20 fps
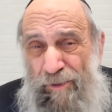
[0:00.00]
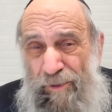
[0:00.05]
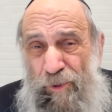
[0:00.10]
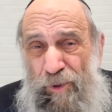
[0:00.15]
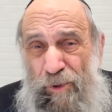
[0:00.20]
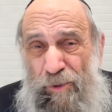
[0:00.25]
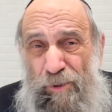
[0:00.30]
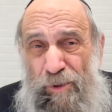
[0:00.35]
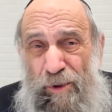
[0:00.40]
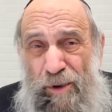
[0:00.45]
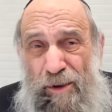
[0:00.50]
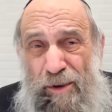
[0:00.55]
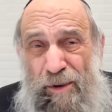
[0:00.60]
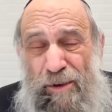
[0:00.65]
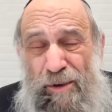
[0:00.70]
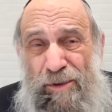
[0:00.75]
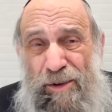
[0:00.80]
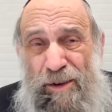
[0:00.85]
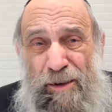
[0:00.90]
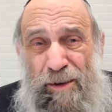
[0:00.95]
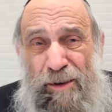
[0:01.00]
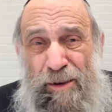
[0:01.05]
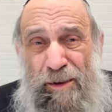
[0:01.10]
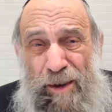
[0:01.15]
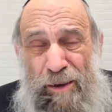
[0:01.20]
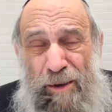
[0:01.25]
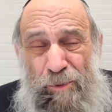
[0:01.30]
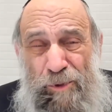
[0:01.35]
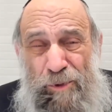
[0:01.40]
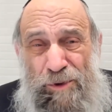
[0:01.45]
If you think
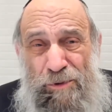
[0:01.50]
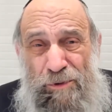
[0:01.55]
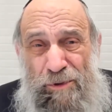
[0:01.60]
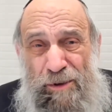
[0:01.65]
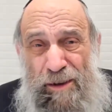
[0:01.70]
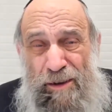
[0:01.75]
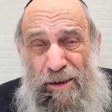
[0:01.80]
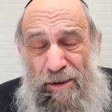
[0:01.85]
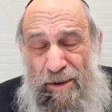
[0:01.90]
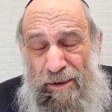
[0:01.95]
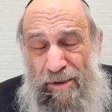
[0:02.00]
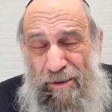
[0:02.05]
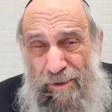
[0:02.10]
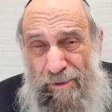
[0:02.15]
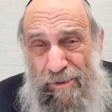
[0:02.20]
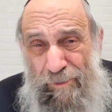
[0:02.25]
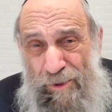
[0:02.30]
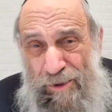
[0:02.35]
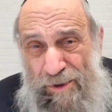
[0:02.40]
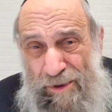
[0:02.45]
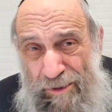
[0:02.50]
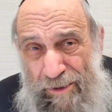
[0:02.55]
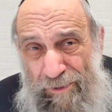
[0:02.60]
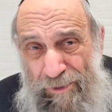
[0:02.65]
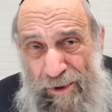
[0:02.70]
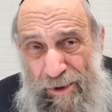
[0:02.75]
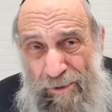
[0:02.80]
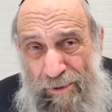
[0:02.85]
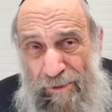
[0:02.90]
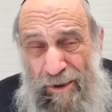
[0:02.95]
about what you're eating, what's
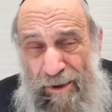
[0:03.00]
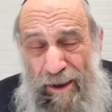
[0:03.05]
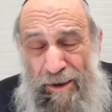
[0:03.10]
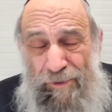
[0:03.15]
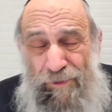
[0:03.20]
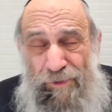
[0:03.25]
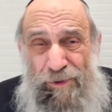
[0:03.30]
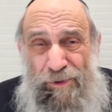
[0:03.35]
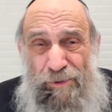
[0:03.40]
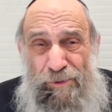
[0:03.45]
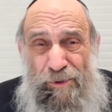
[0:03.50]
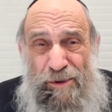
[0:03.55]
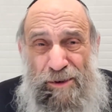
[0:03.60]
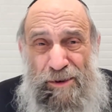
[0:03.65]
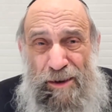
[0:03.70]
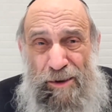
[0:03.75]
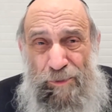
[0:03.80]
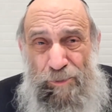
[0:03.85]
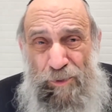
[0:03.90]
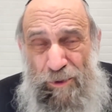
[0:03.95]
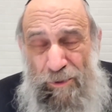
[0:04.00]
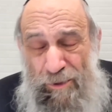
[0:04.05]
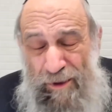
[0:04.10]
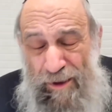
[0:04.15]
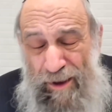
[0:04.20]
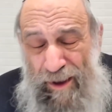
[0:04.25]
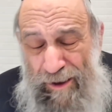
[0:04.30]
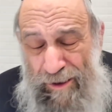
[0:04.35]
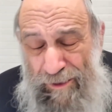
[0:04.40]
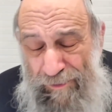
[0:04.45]
giving you life, what's keeping you
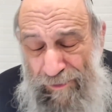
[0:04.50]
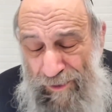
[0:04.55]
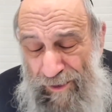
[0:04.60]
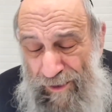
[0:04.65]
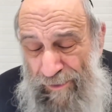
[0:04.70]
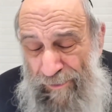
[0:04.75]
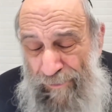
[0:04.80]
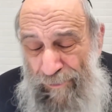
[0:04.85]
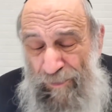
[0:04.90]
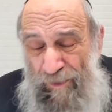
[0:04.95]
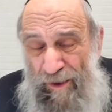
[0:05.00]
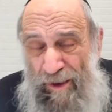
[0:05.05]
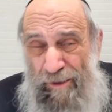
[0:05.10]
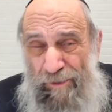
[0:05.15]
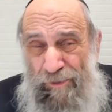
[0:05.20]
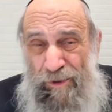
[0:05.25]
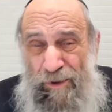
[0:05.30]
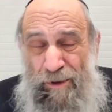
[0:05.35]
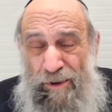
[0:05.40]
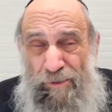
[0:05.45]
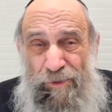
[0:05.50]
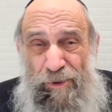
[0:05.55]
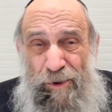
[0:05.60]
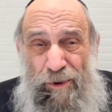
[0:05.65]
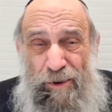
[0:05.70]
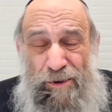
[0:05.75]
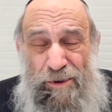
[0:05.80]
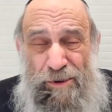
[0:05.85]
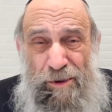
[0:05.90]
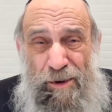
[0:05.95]
alive, if you can
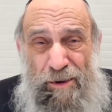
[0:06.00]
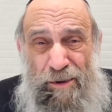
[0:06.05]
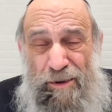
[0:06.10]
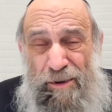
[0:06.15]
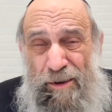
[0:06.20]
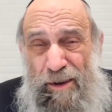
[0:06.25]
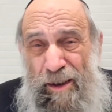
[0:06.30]
focus on